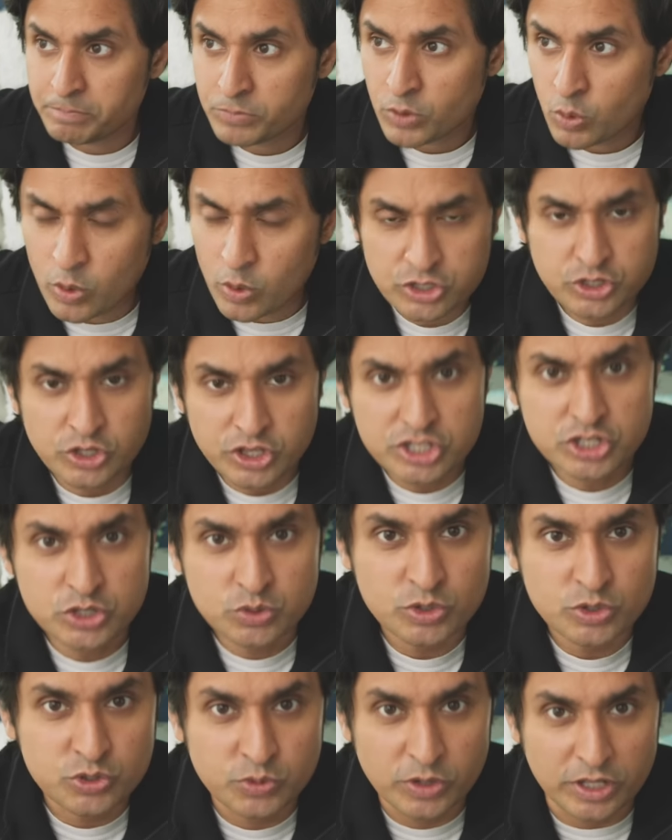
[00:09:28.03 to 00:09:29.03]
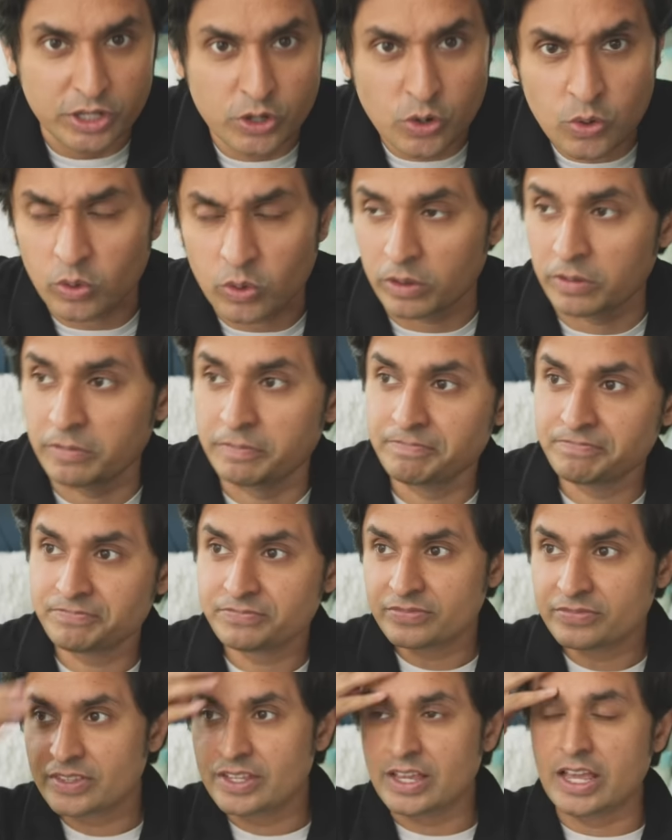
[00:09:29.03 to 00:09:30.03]
Well, so this is what's really cool
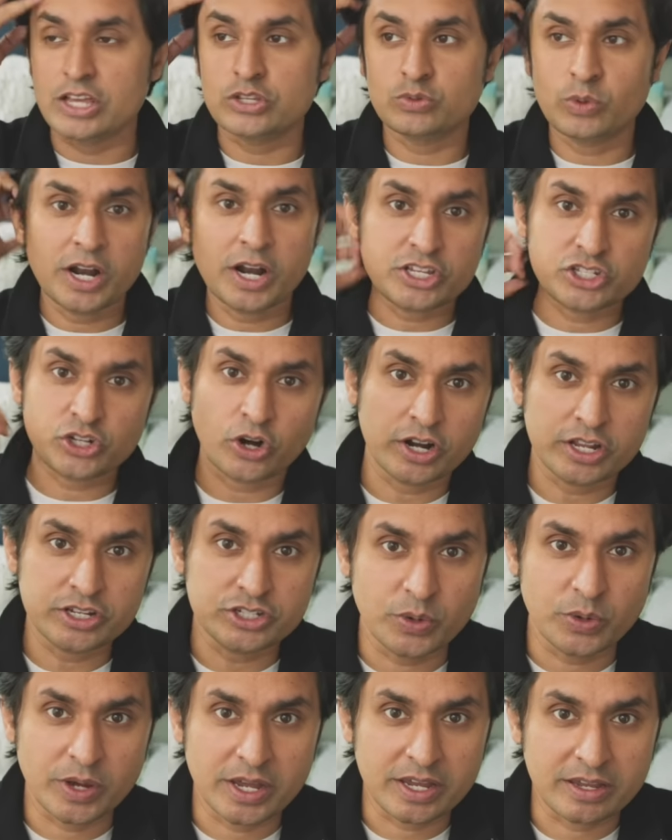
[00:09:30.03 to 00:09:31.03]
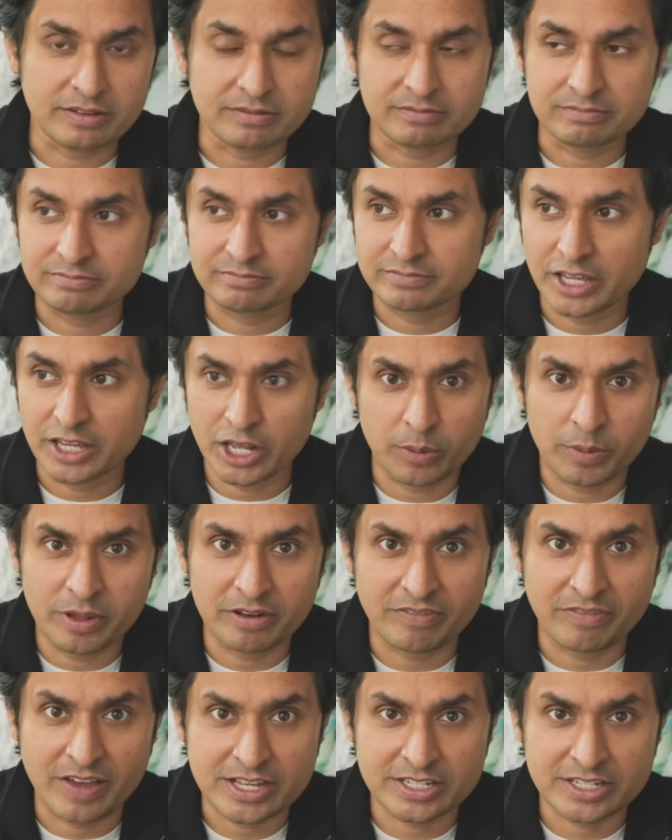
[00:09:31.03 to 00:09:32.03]
is when I started doing
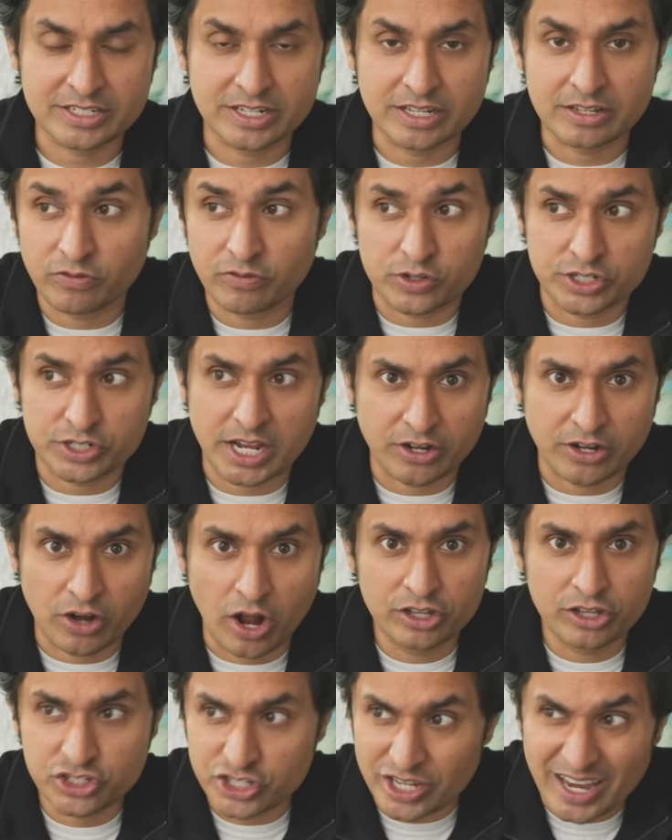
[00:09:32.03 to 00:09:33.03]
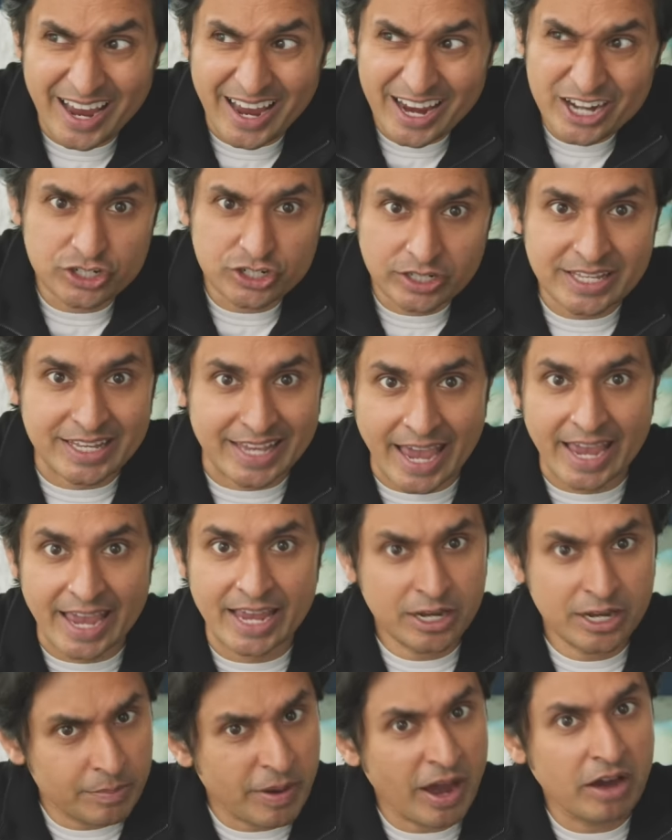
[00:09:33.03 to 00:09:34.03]
intermittent fasting for technology, I actually
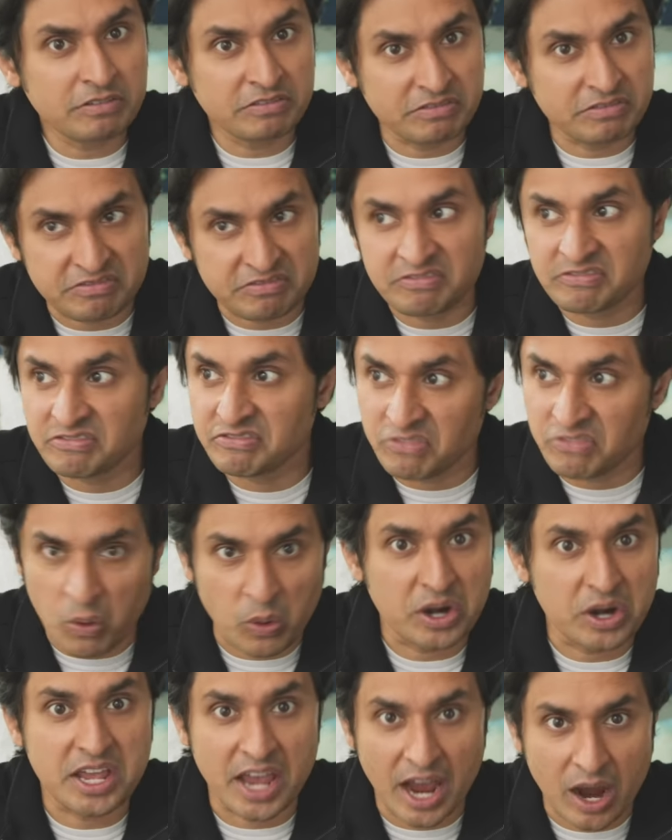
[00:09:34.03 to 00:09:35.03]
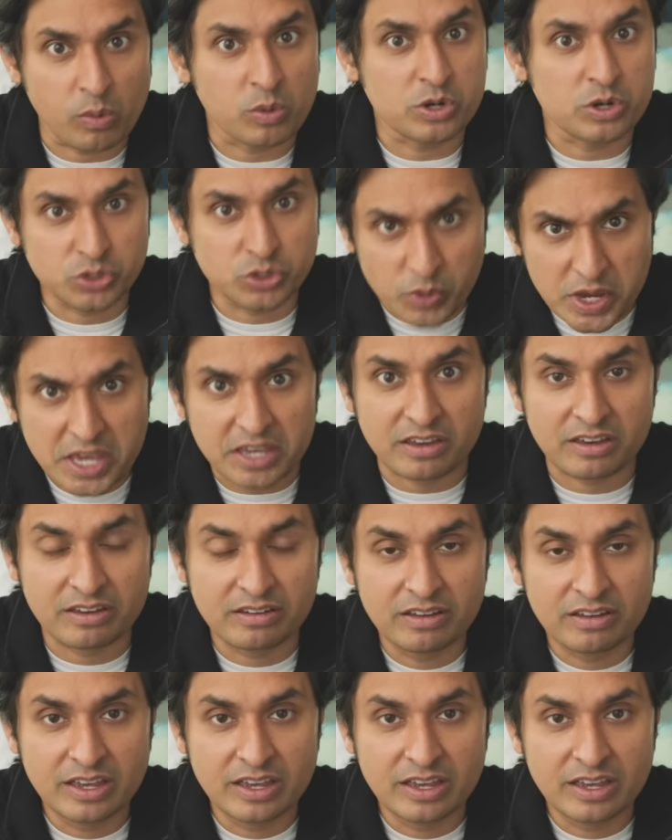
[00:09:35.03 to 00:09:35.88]
gained about 40 hours a week.